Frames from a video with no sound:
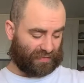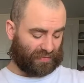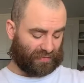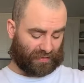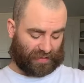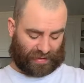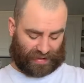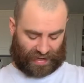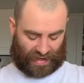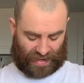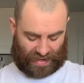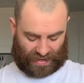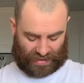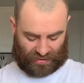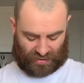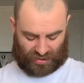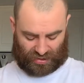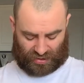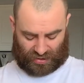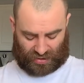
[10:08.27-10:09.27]
with
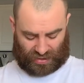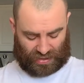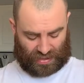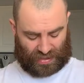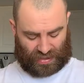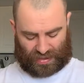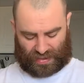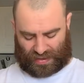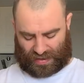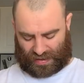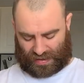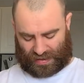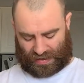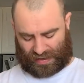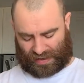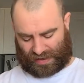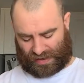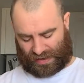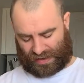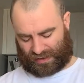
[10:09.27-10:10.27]
age.
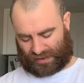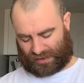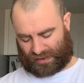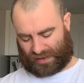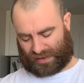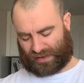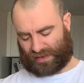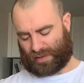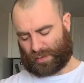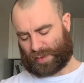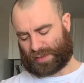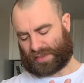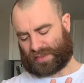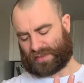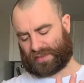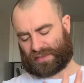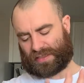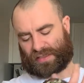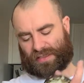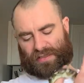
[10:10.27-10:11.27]
I commented
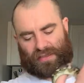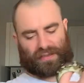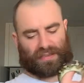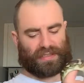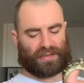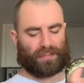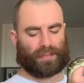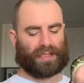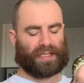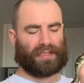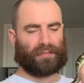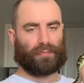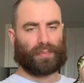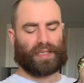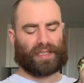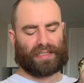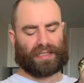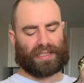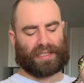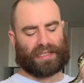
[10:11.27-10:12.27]
earlier on these big
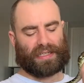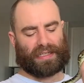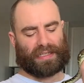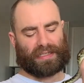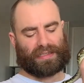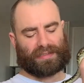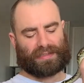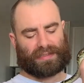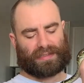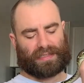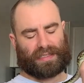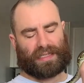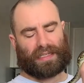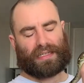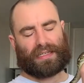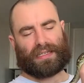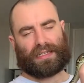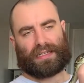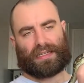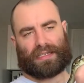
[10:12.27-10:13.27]
bug eyes
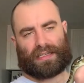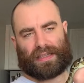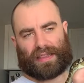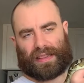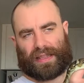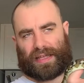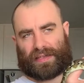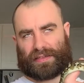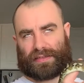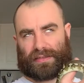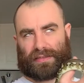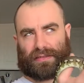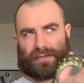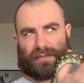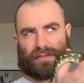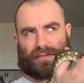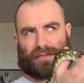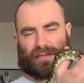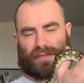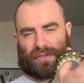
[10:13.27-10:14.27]
that
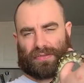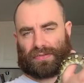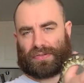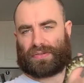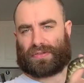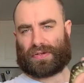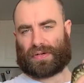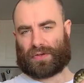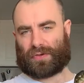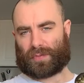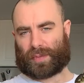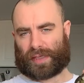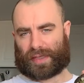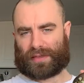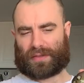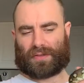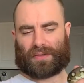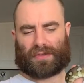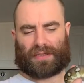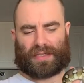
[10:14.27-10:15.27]
don't grow by a
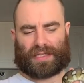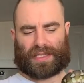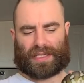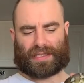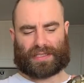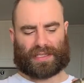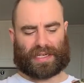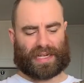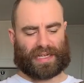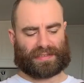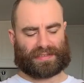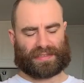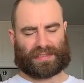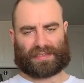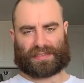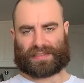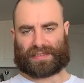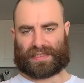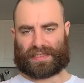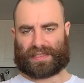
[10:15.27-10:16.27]
whole lot as the
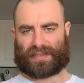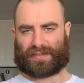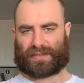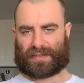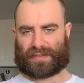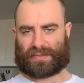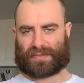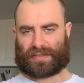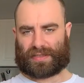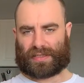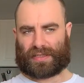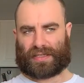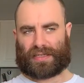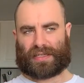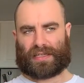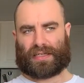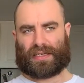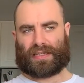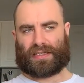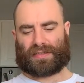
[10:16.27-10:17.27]
snake grows.
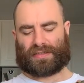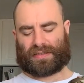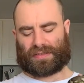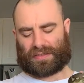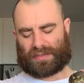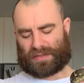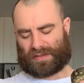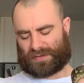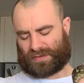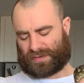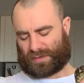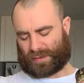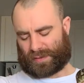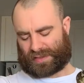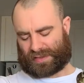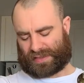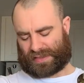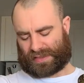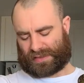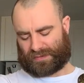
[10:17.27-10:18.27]
So you go from a
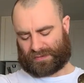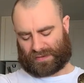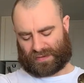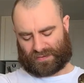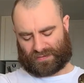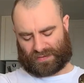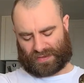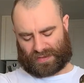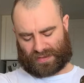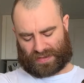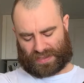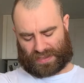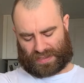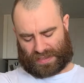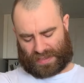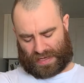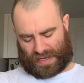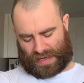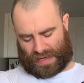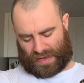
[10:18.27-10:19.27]
snake with a very
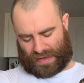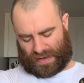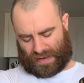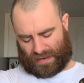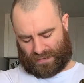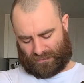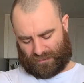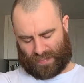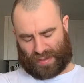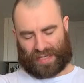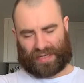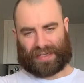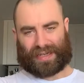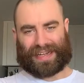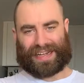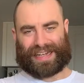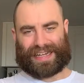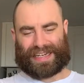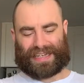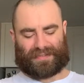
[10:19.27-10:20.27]
big
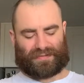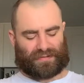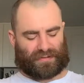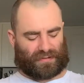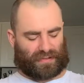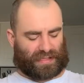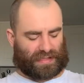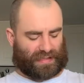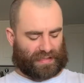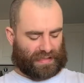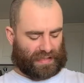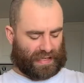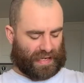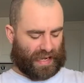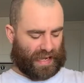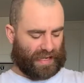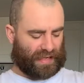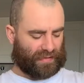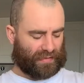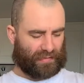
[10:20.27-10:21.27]
eye for its
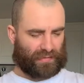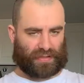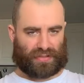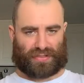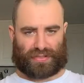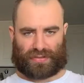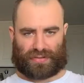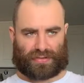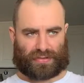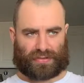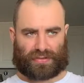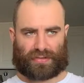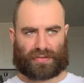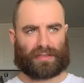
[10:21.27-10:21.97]
head, which is,